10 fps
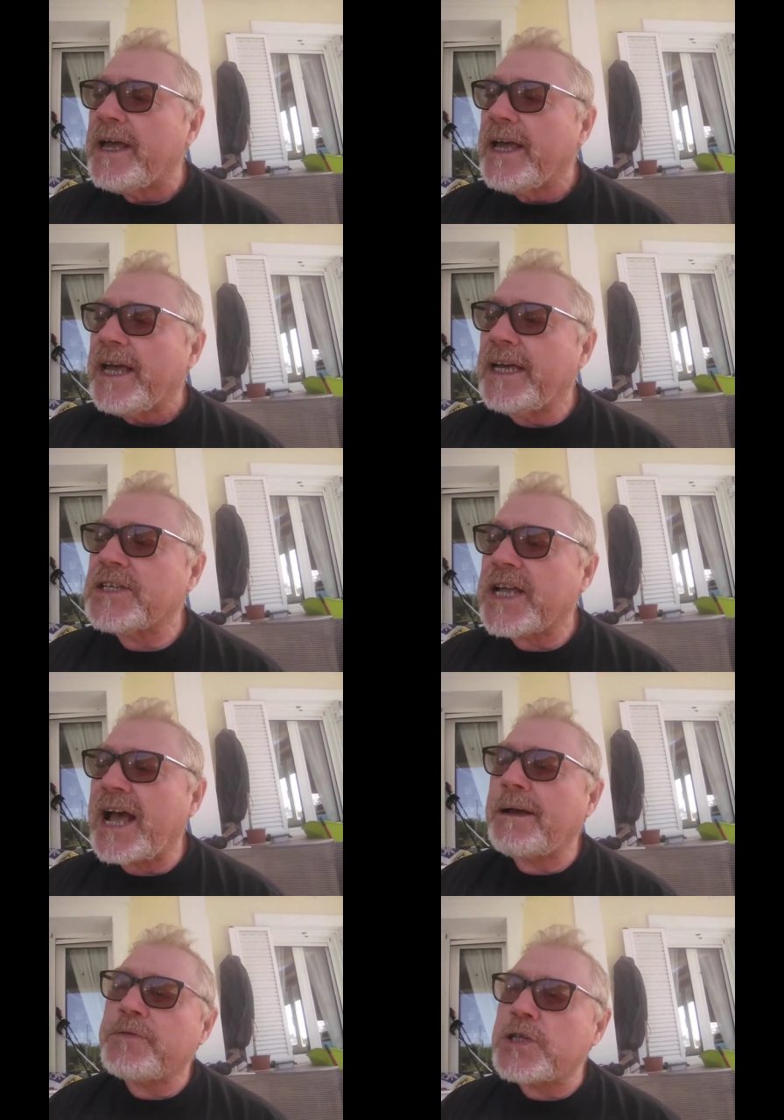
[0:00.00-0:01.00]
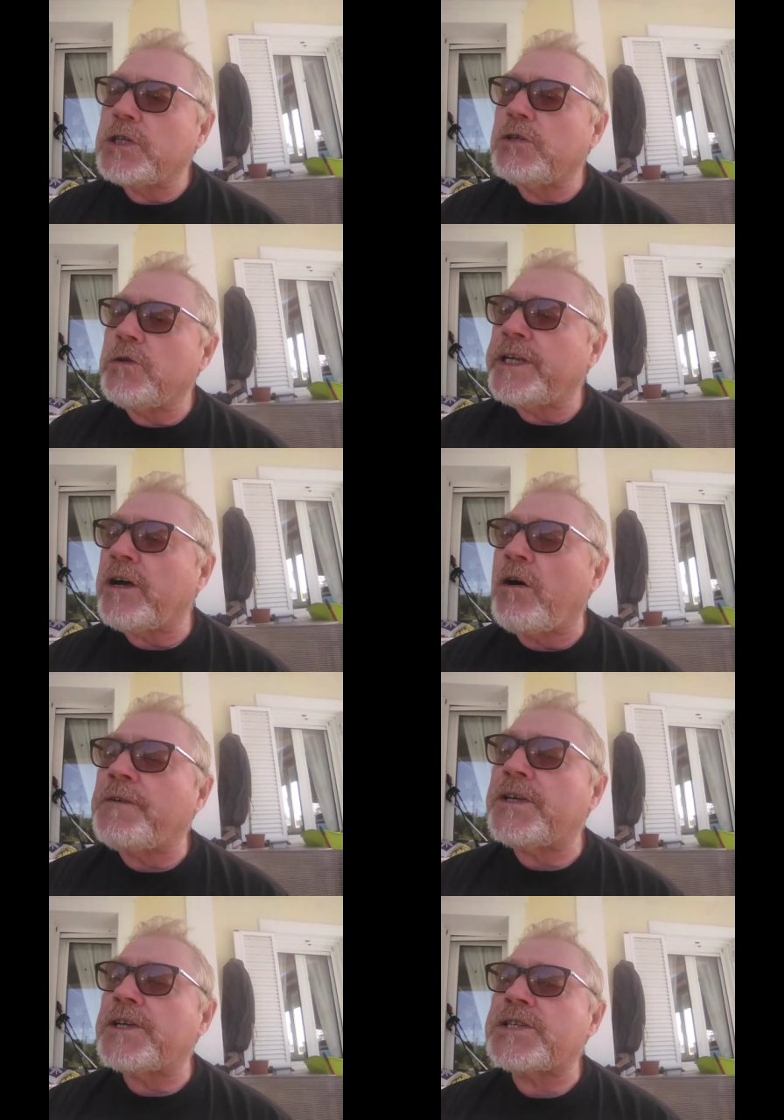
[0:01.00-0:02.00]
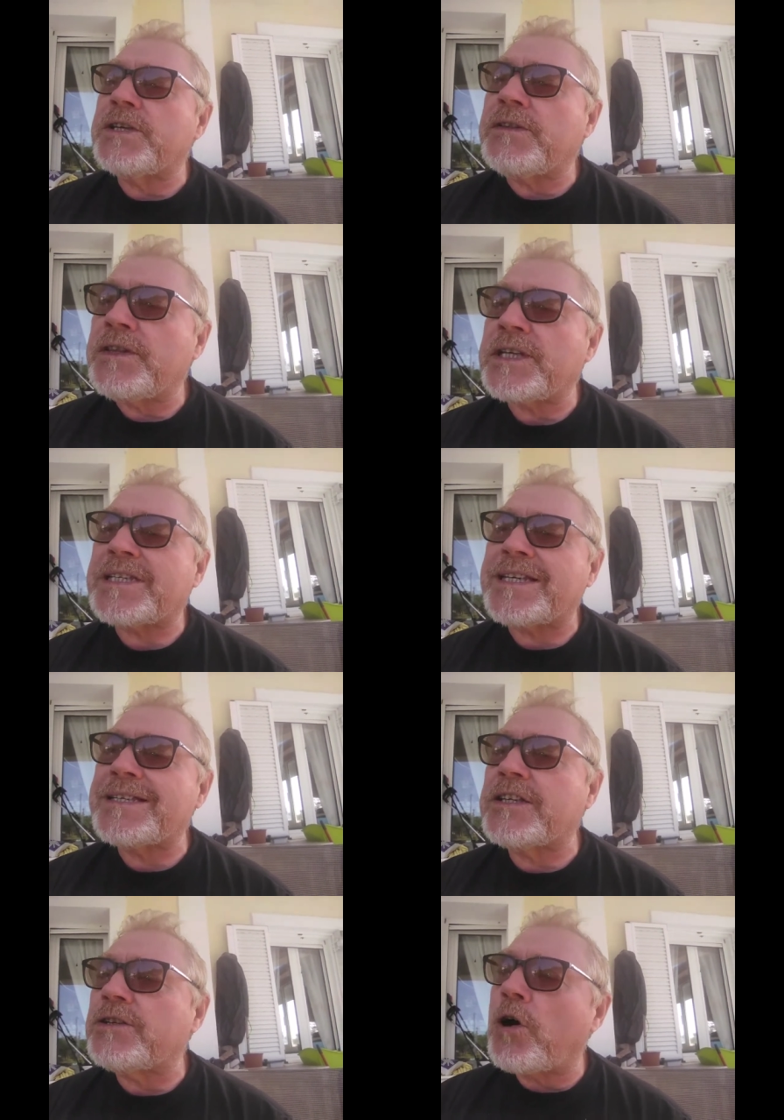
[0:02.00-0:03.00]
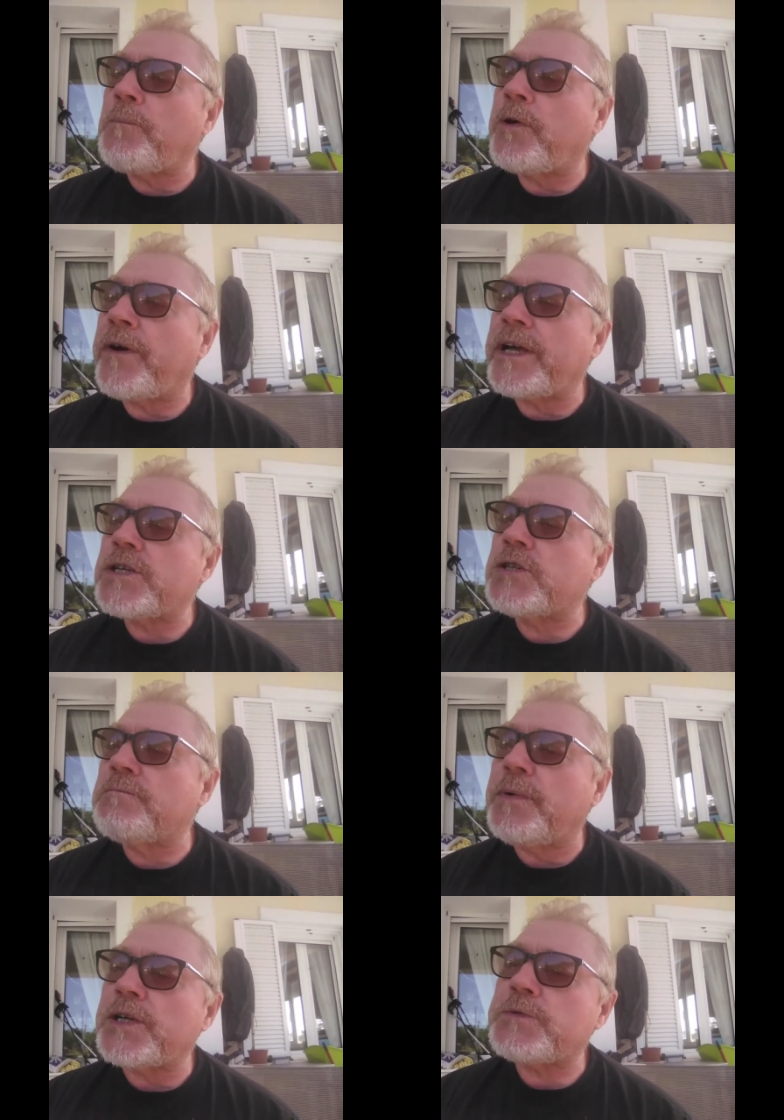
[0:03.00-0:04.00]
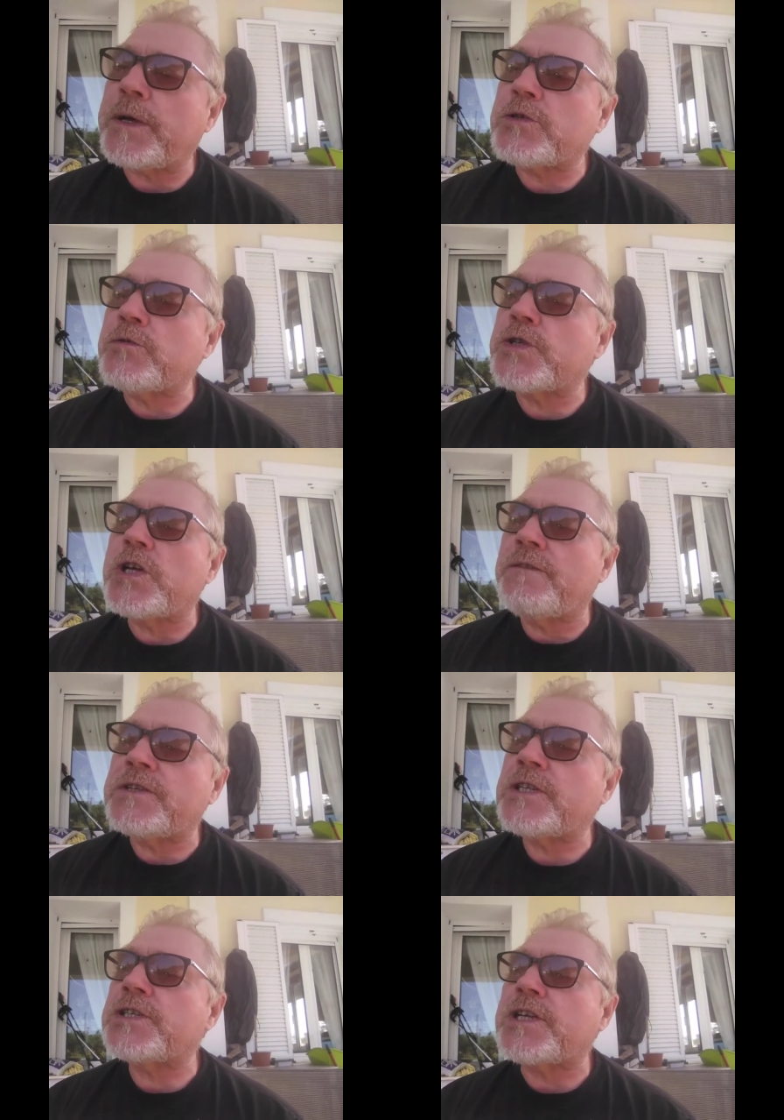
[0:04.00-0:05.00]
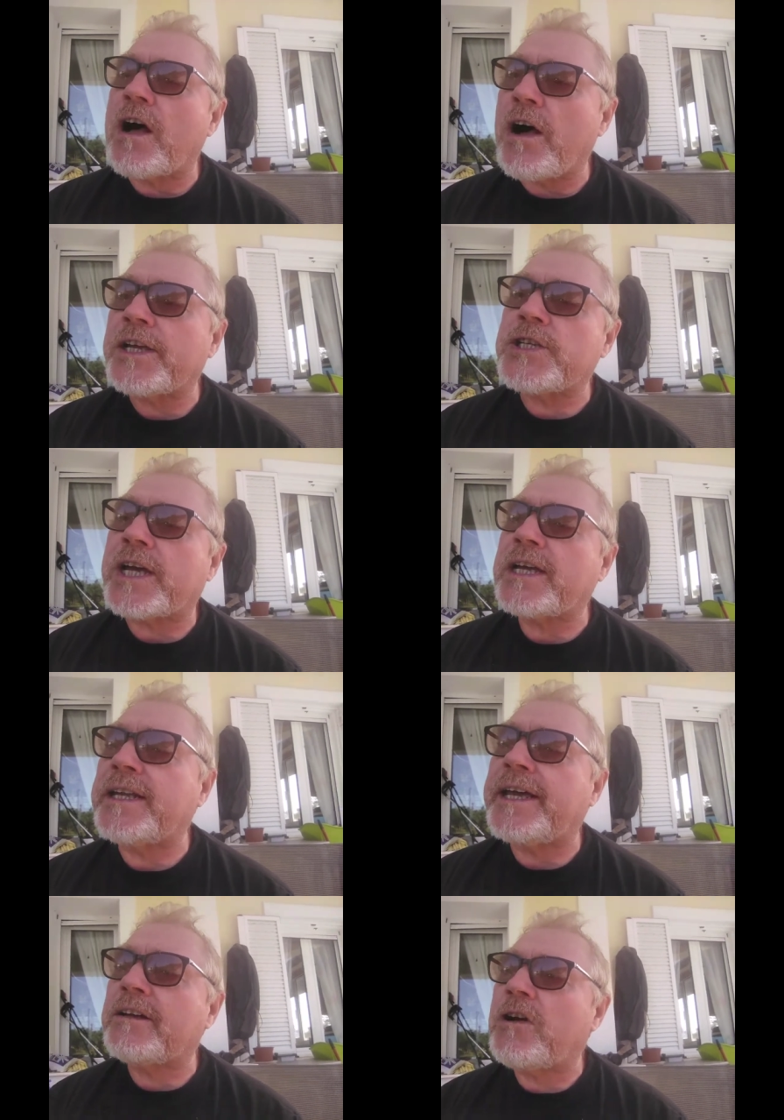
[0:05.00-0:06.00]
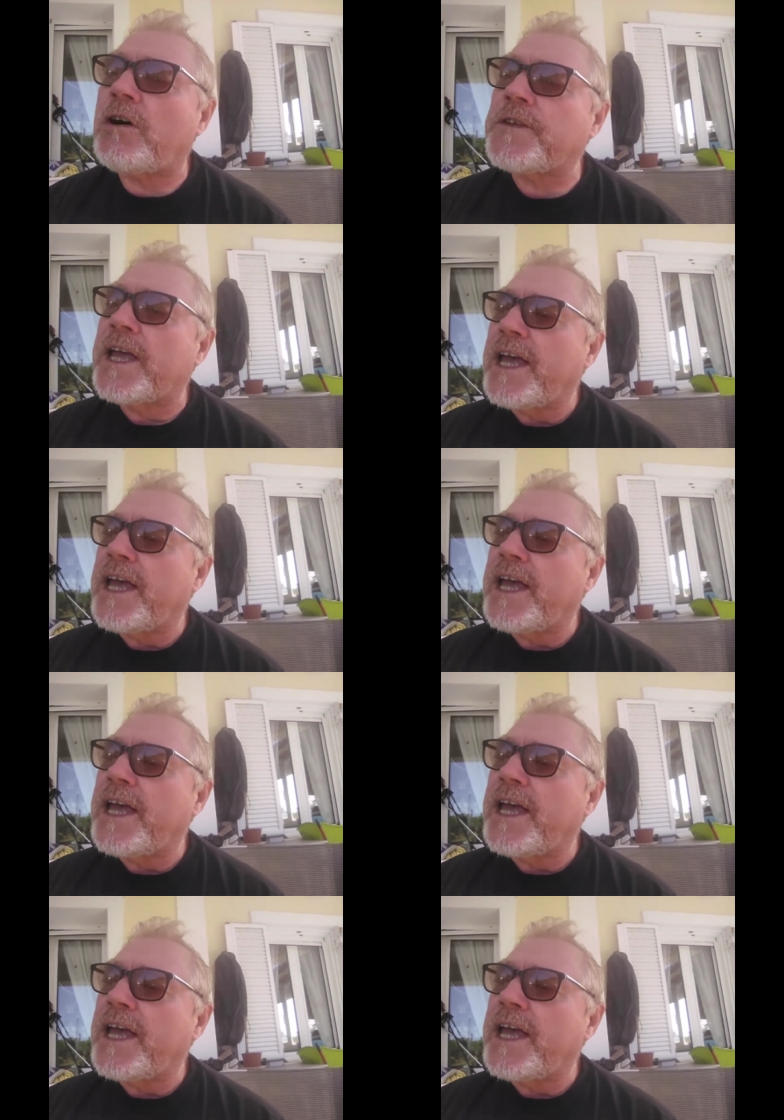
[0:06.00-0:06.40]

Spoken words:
It's absolutely obvious that this is an operation by special services to hijack an aircraft